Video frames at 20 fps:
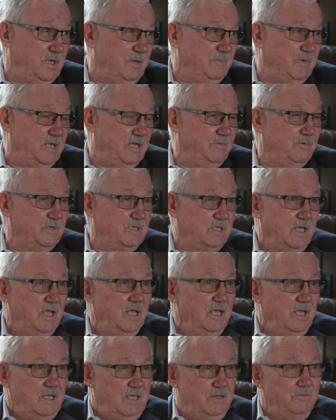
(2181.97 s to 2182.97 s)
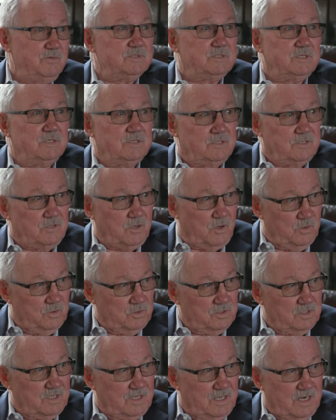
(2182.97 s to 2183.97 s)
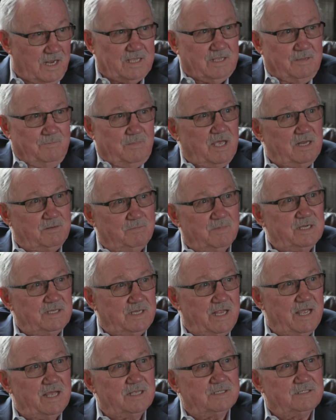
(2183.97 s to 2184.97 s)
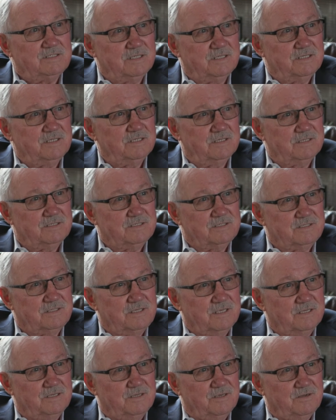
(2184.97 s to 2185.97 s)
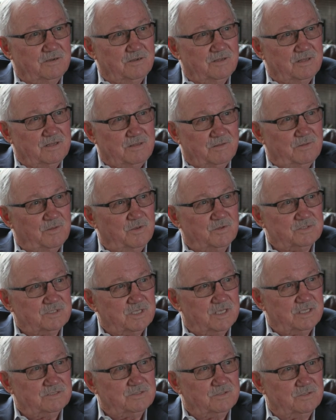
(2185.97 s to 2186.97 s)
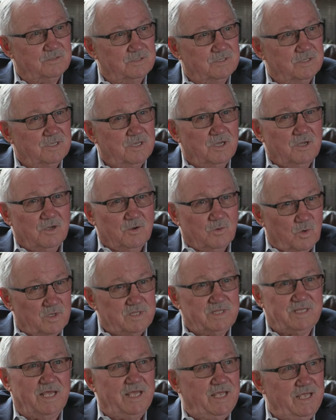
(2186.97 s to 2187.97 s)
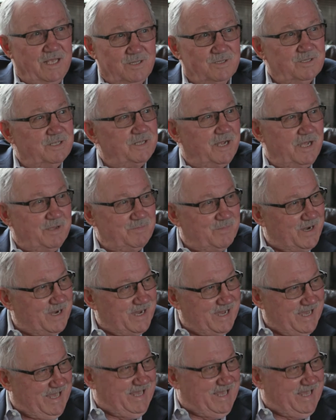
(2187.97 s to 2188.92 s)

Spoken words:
I mean, it was a total, and I can imagine my dad sitting there in those days going, what the hell did I buy?